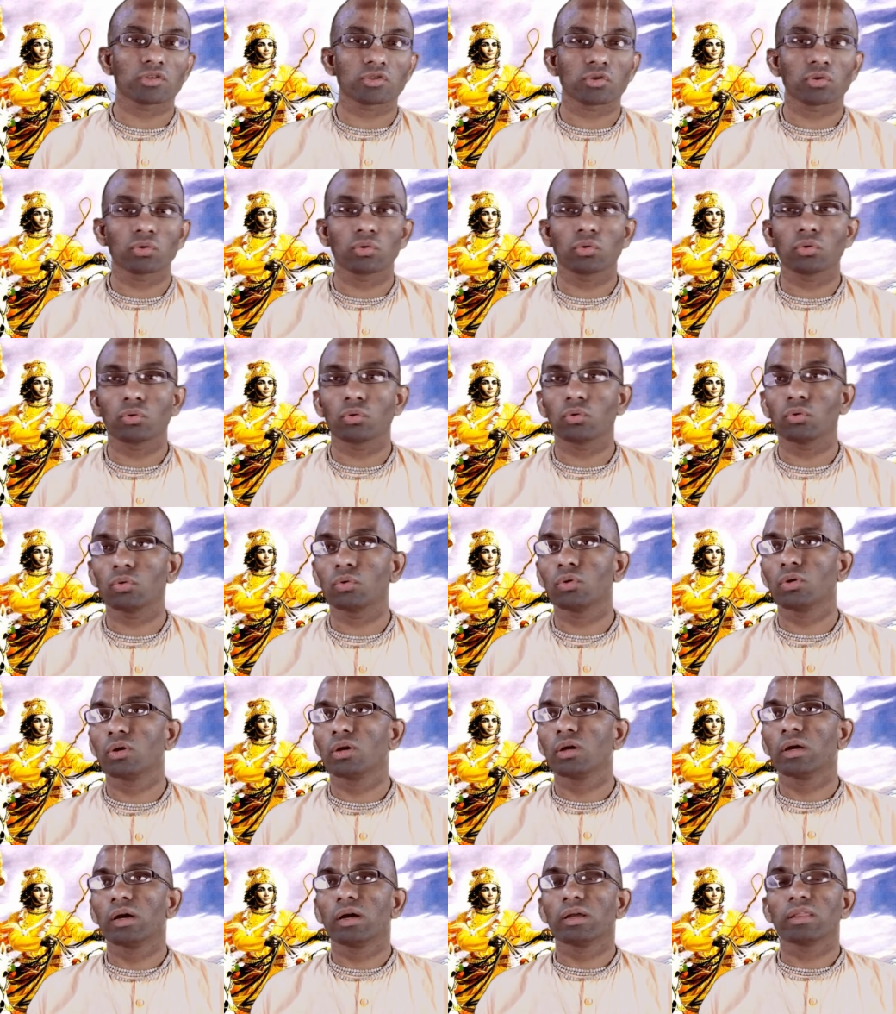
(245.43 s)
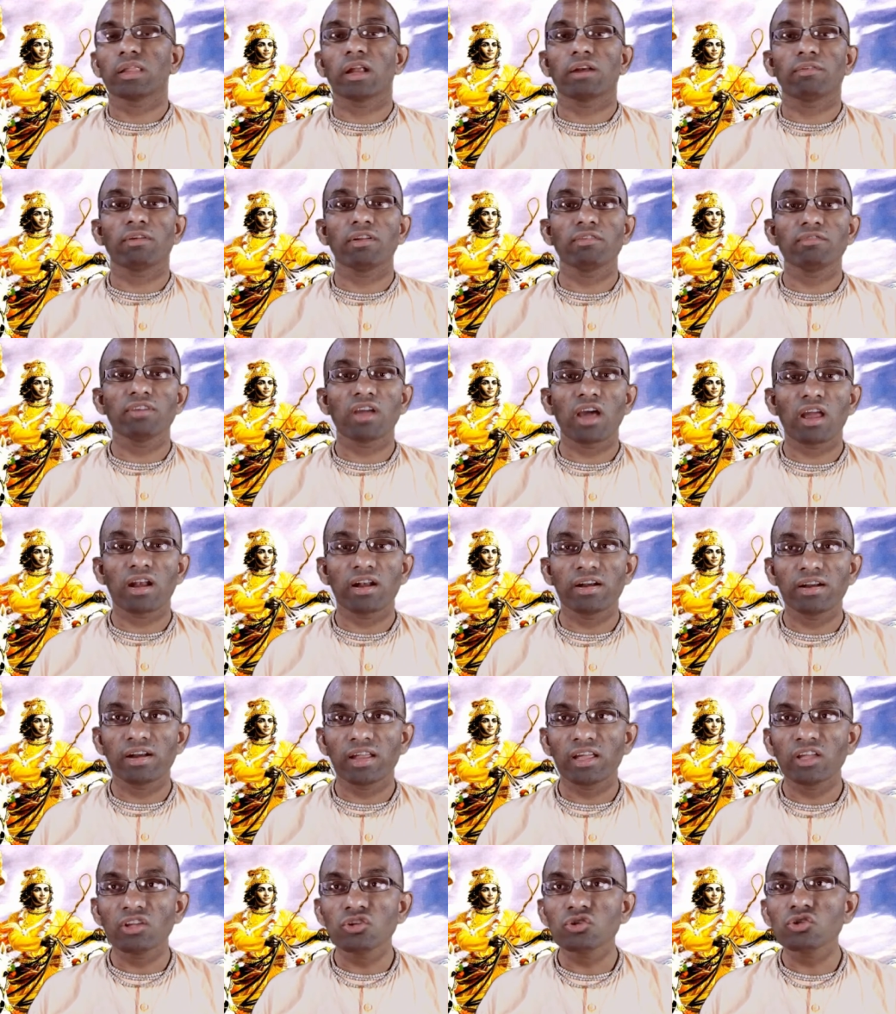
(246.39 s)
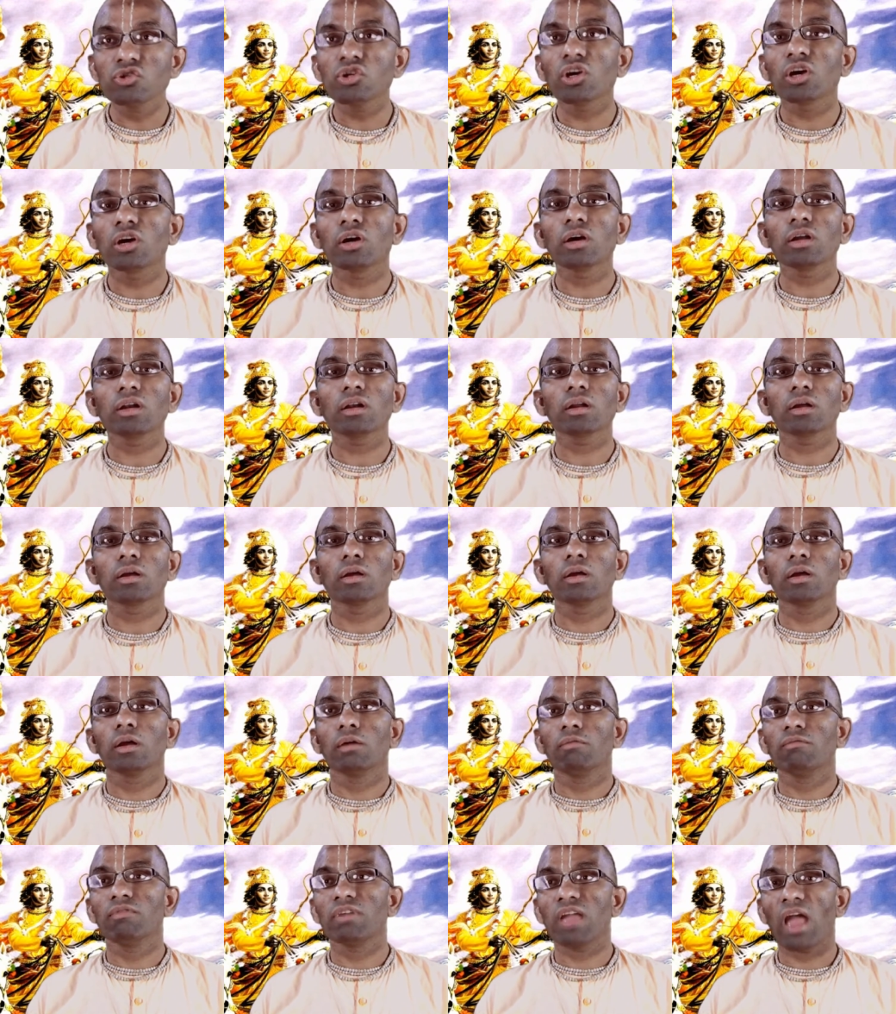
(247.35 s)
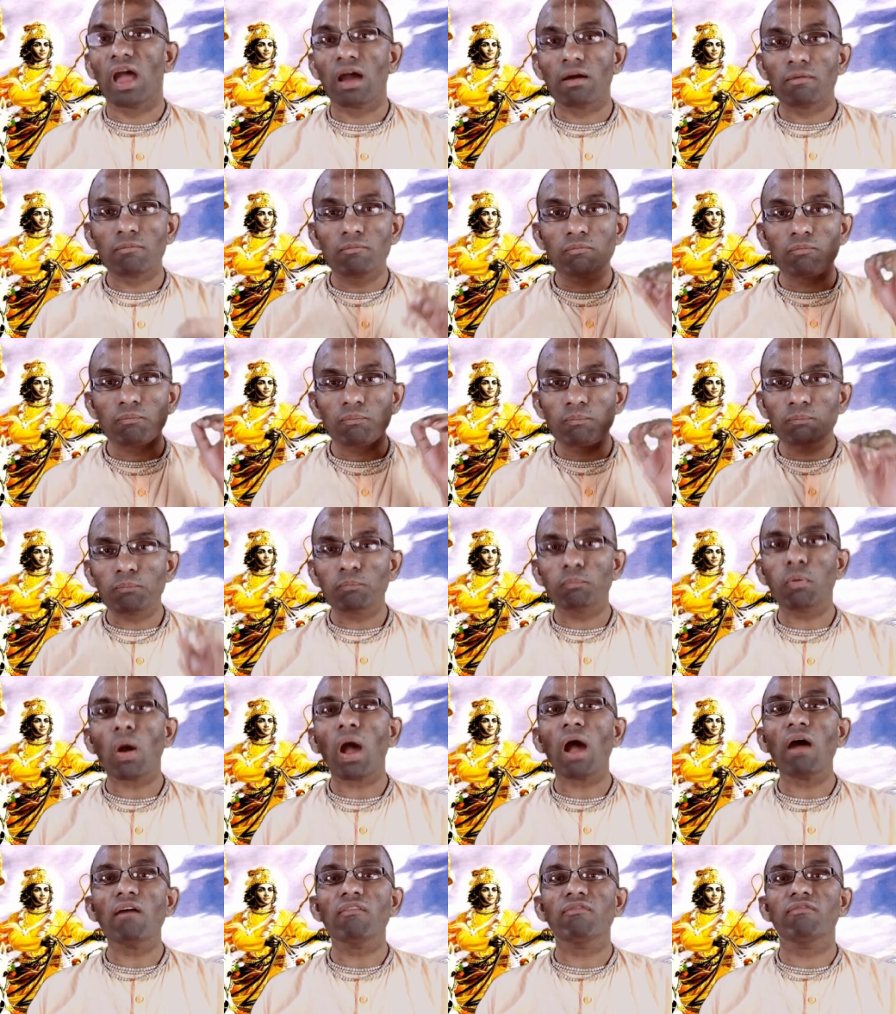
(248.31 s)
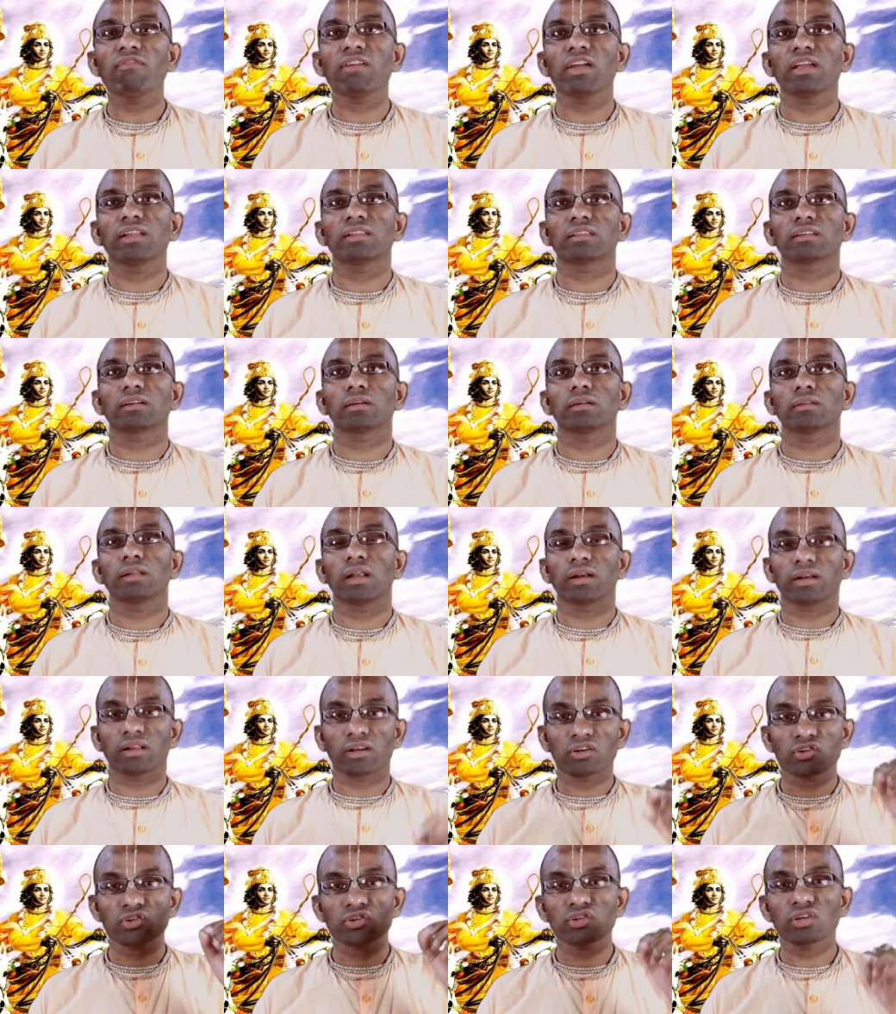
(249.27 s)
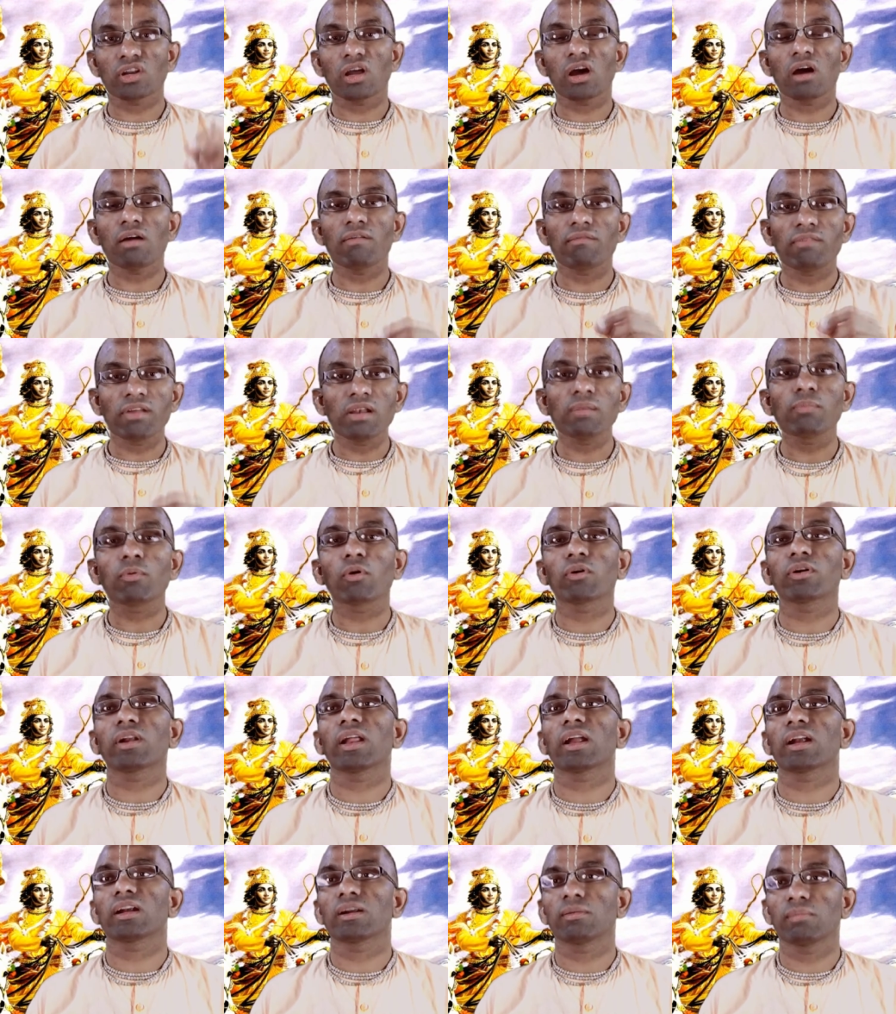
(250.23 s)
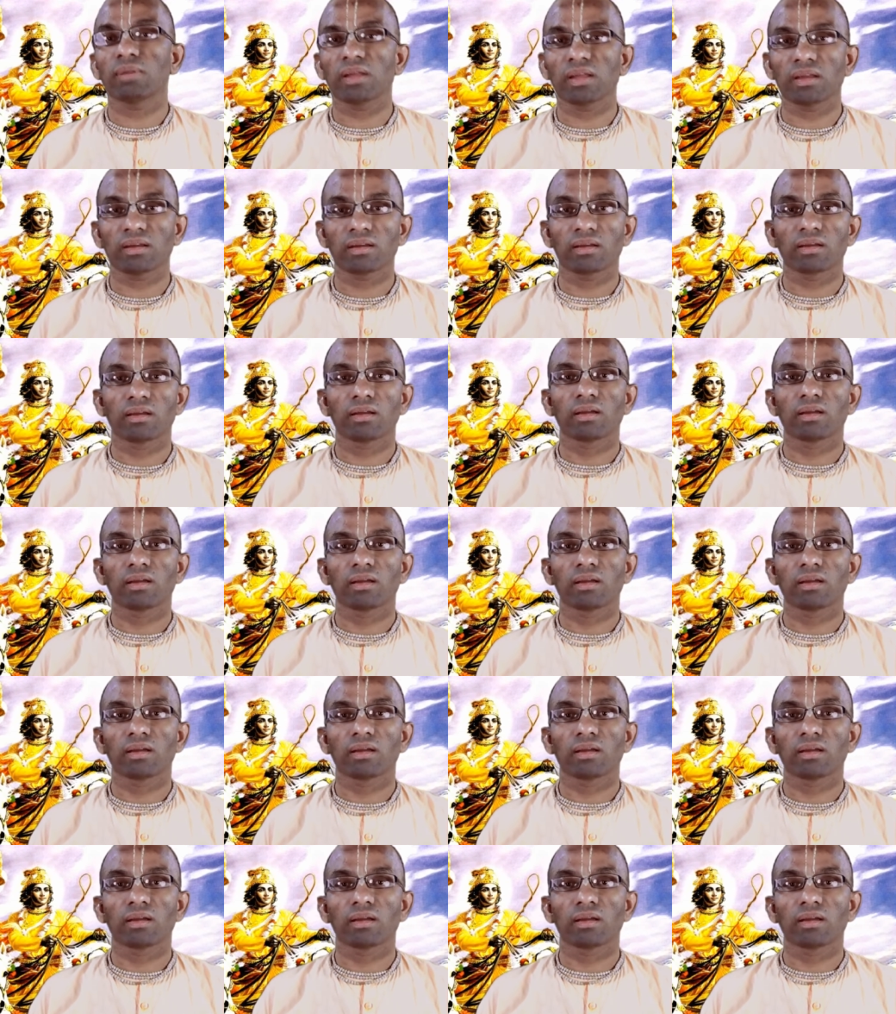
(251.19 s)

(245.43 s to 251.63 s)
So, that when we are in danger, we have to have faith that Krishna will protect me.